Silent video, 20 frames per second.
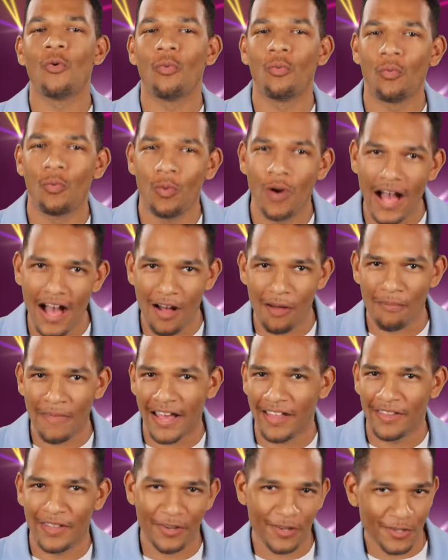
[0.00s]
Well,
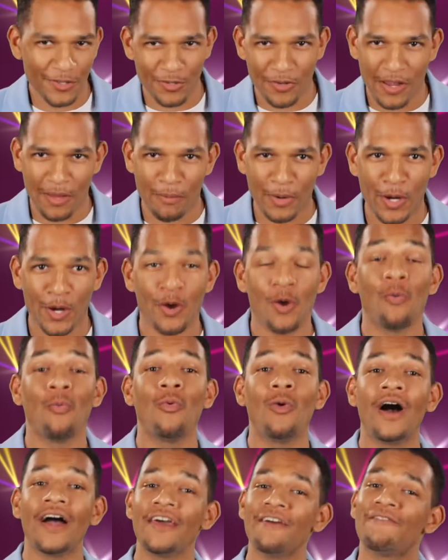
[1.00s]
my little dreamer,
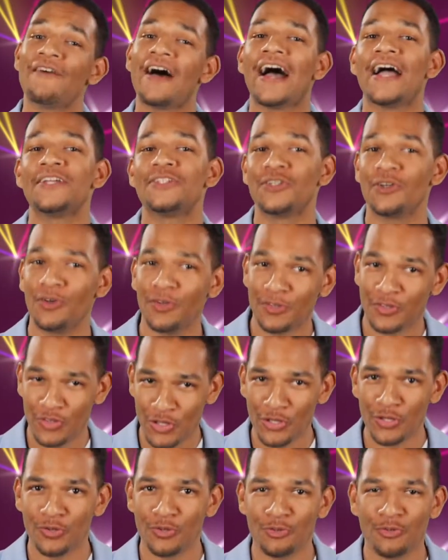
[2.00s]
what if I told
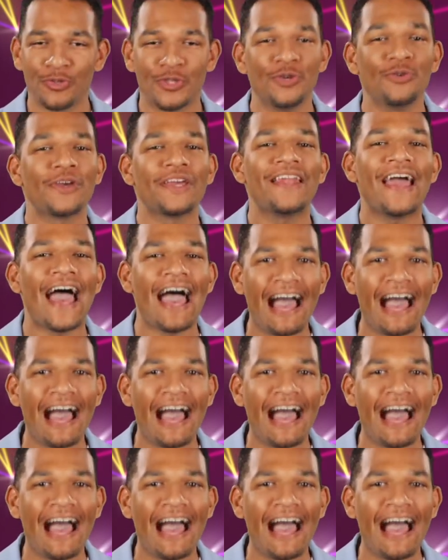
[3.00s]
you you can